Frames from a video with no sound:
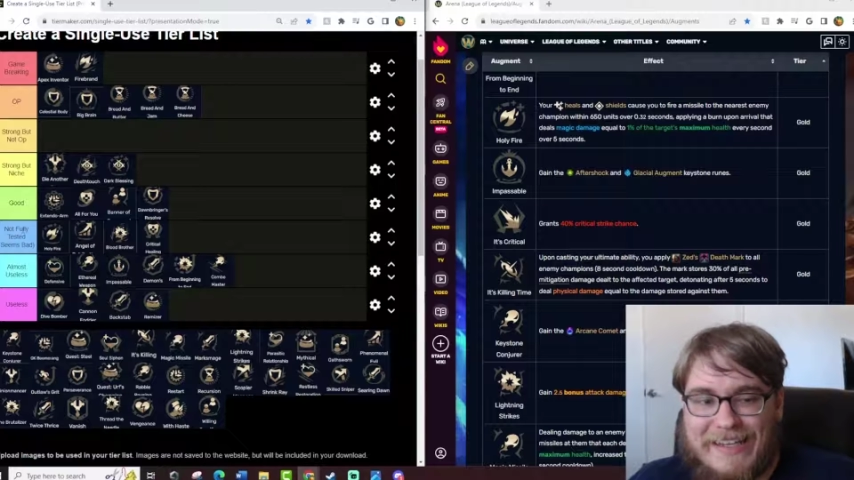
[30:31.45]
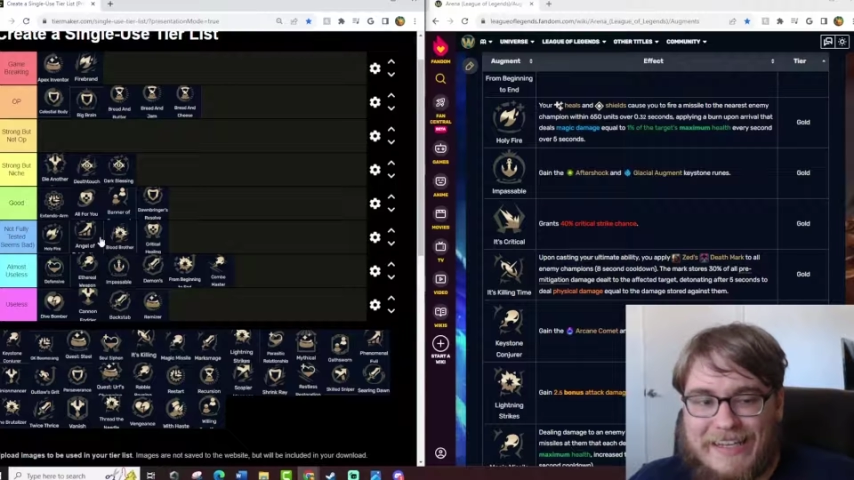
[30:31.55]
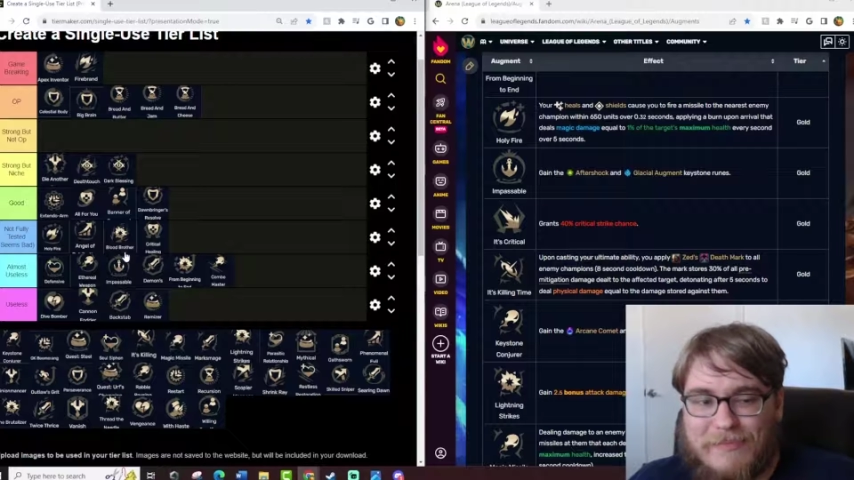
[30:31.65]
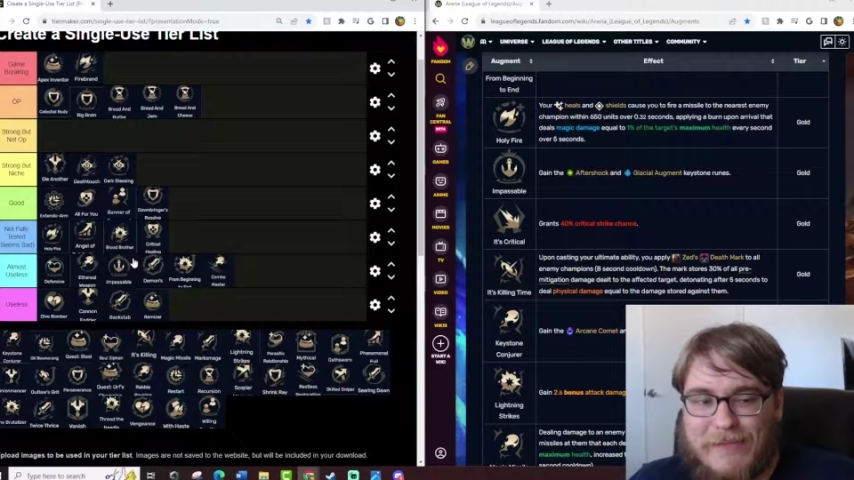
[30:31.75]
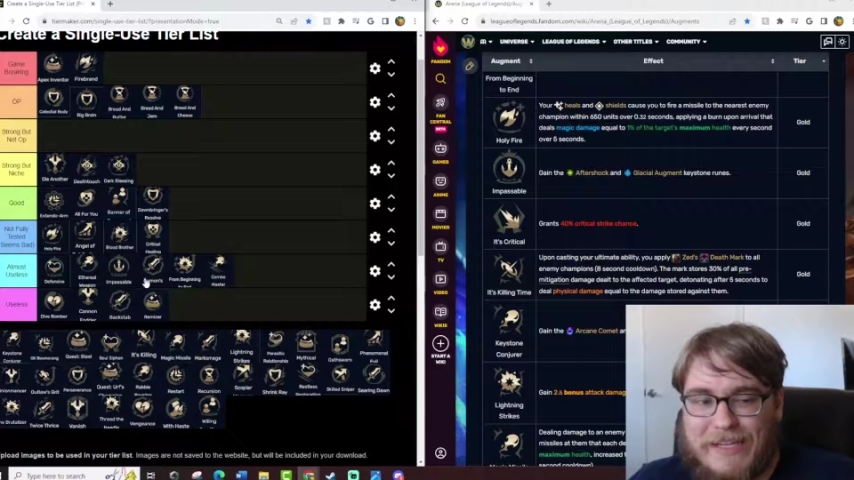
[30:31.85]
it
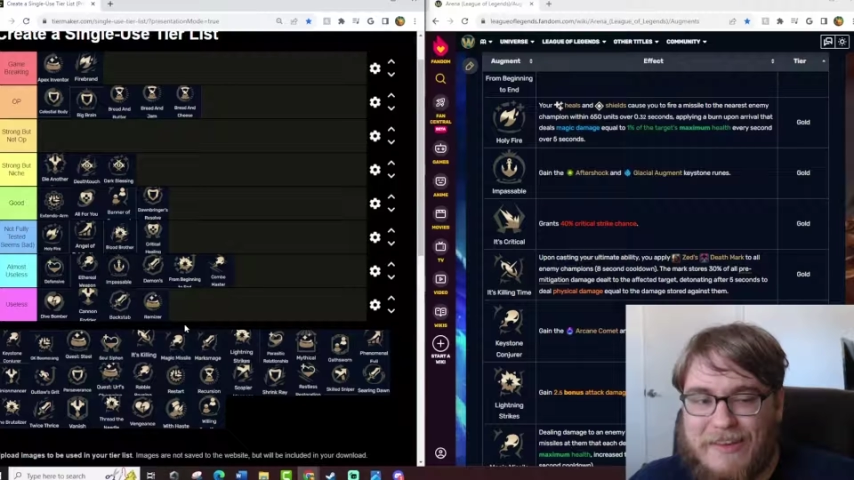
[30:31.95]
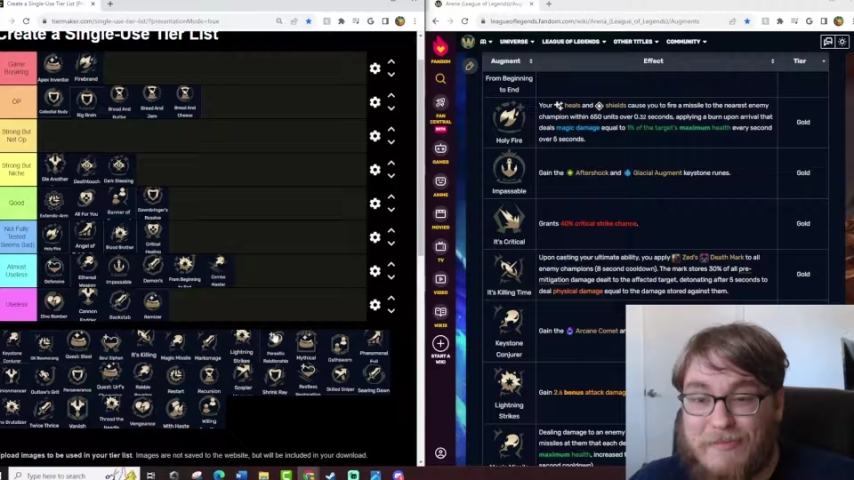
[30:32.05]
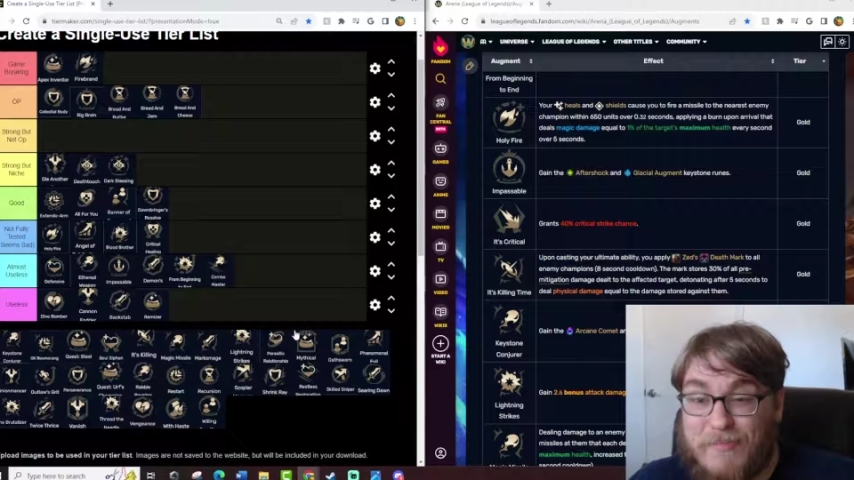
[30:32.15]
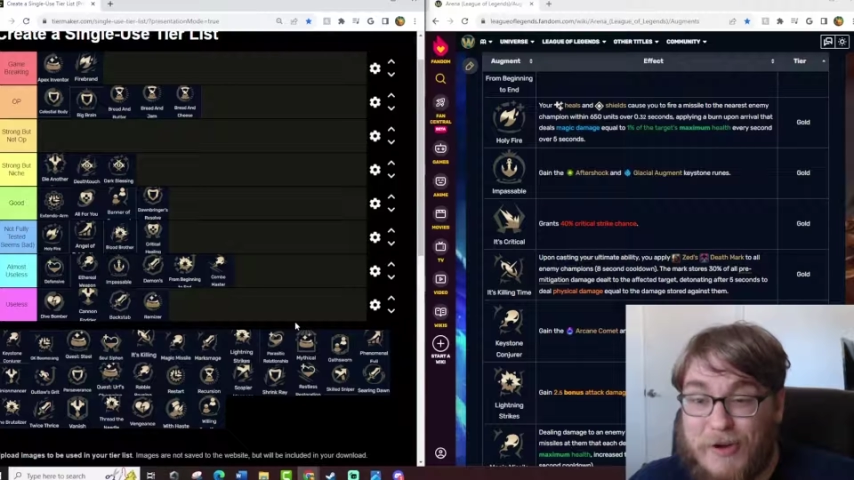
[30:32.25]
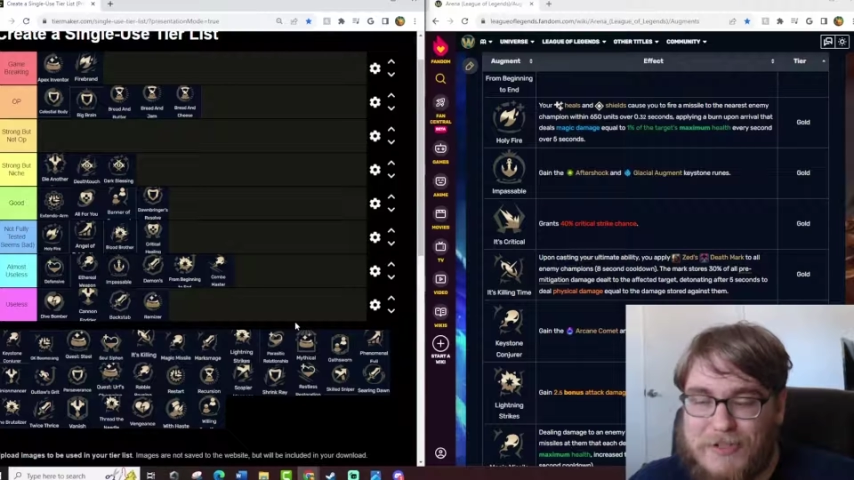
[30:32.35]
can be the
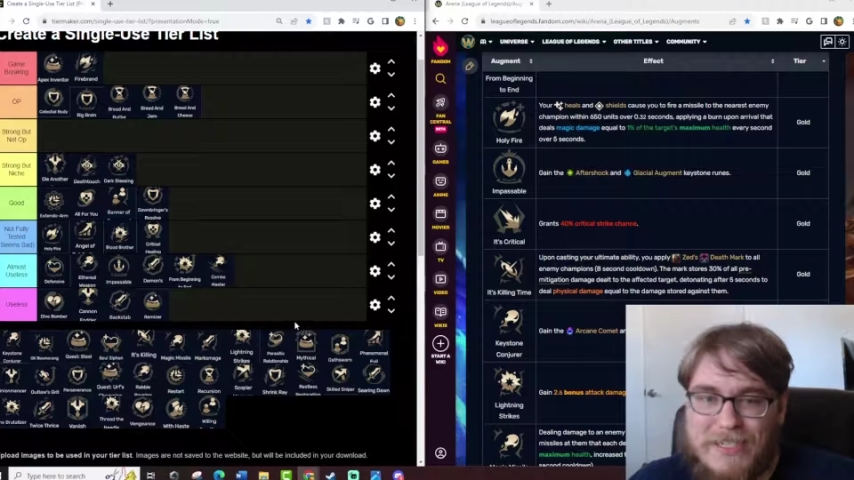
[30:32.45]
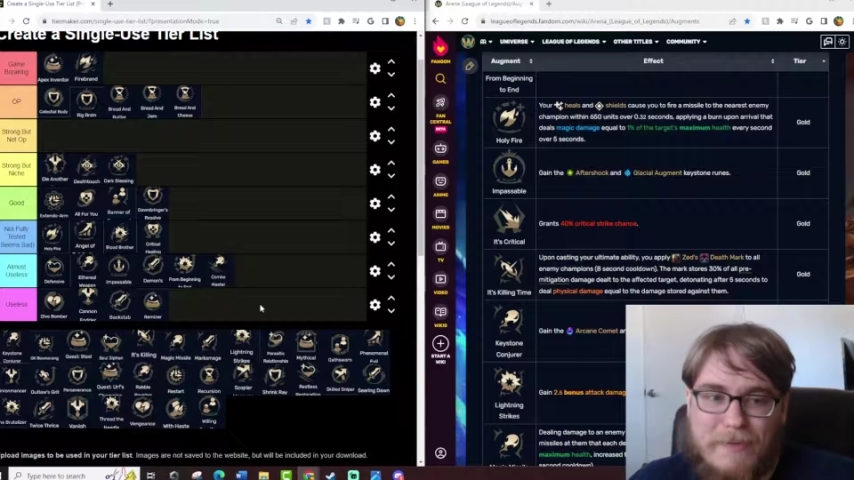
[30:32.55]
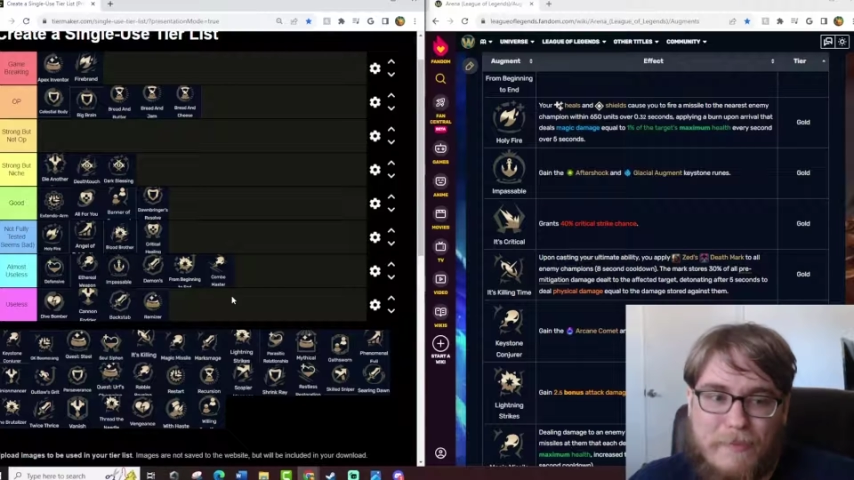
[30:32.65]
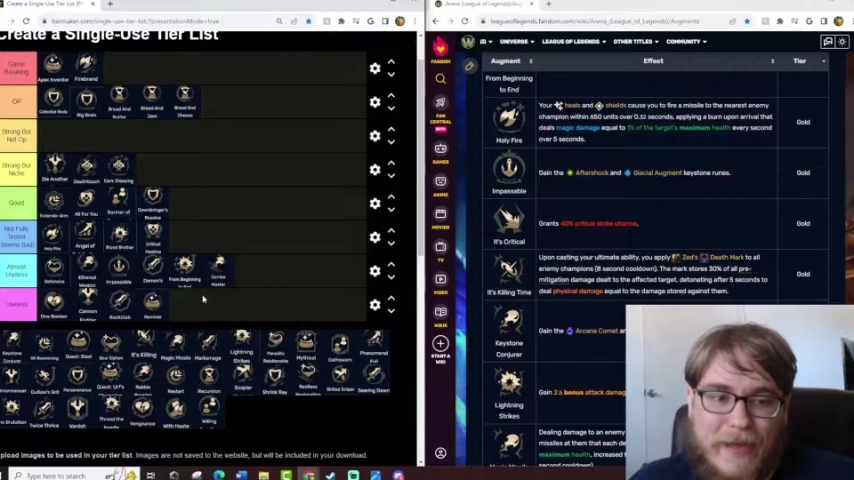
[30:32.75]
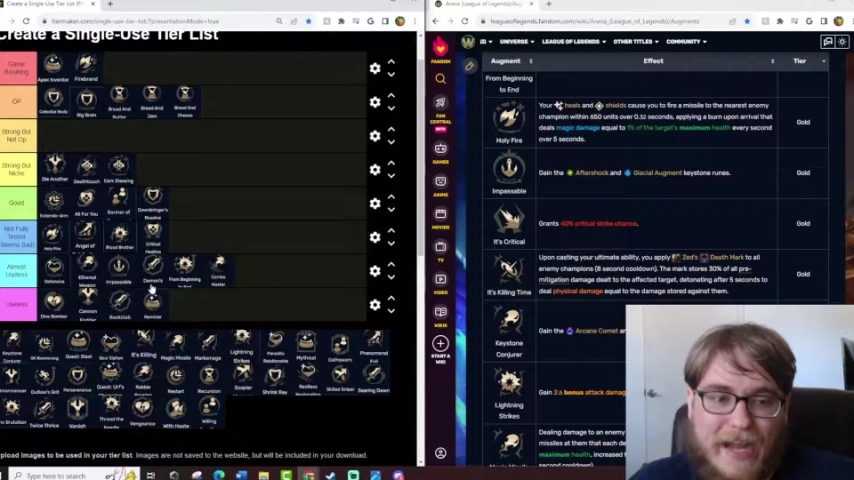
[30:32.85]
most
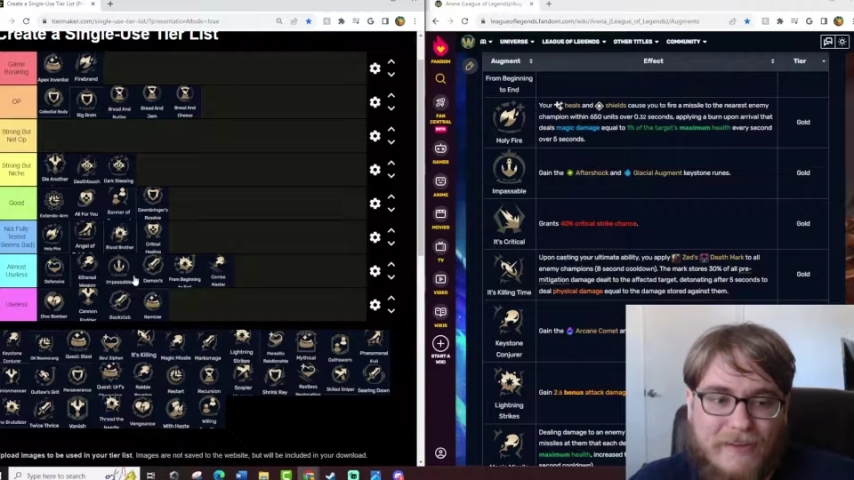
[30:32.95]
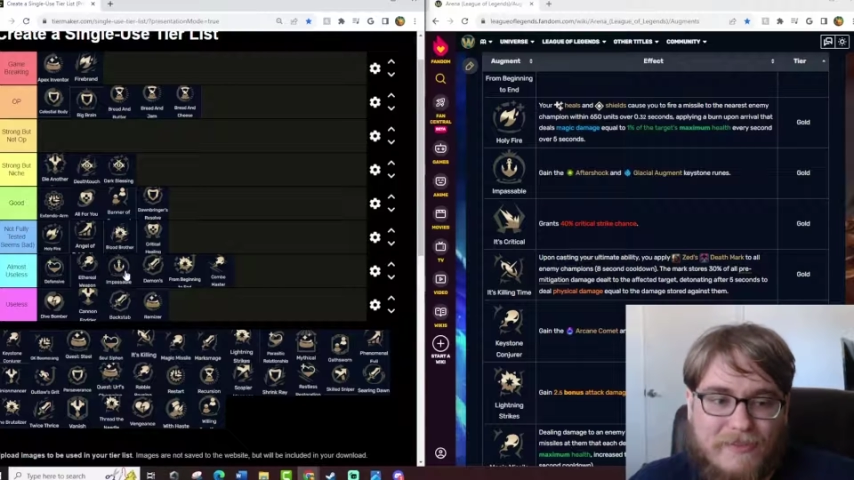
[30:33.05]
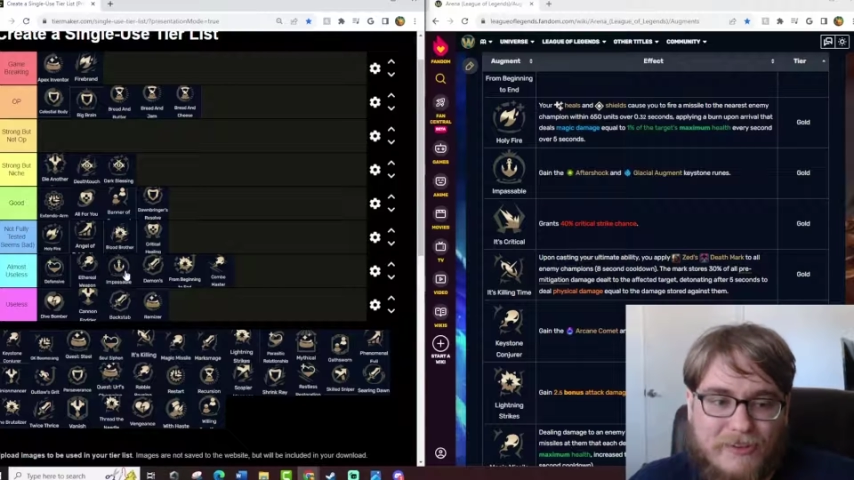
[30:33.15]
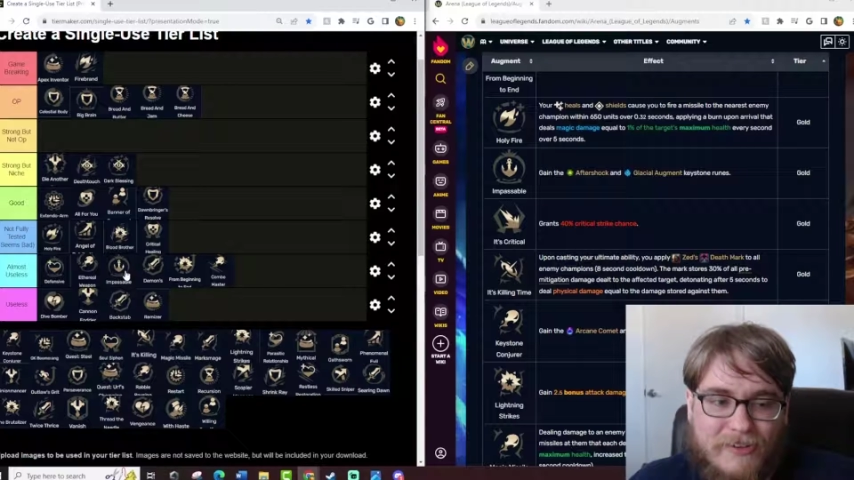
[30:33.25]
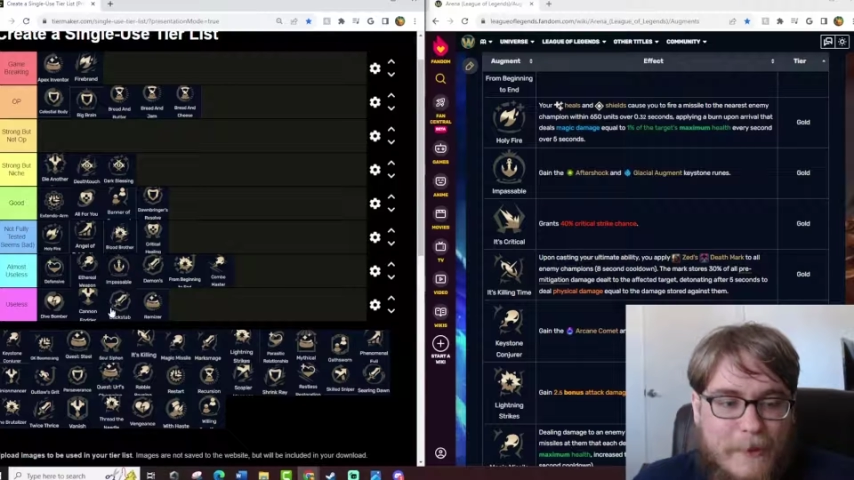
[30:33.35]

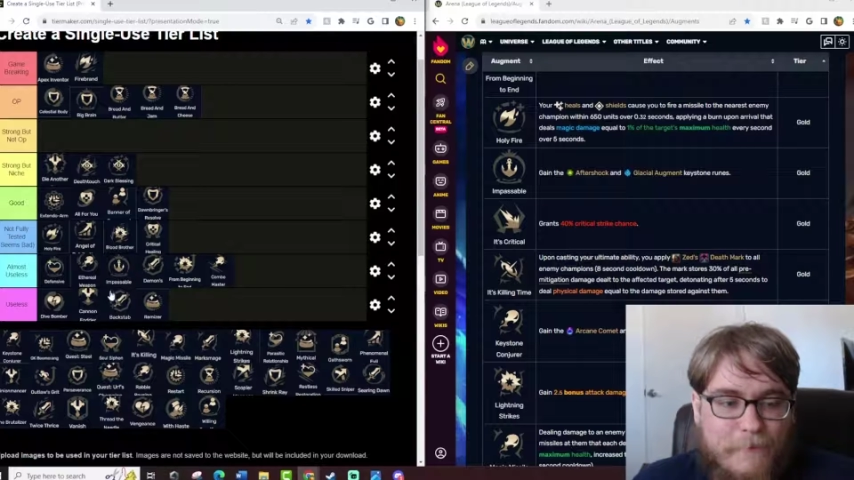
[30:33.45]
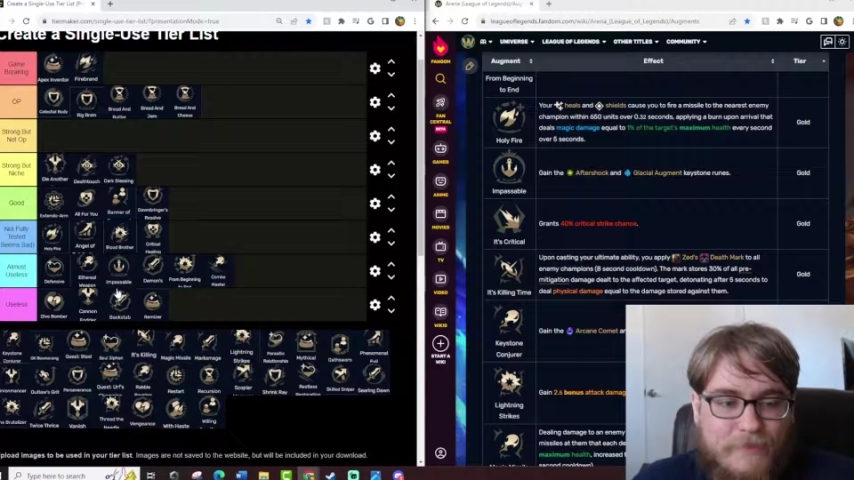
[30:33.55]
impactful.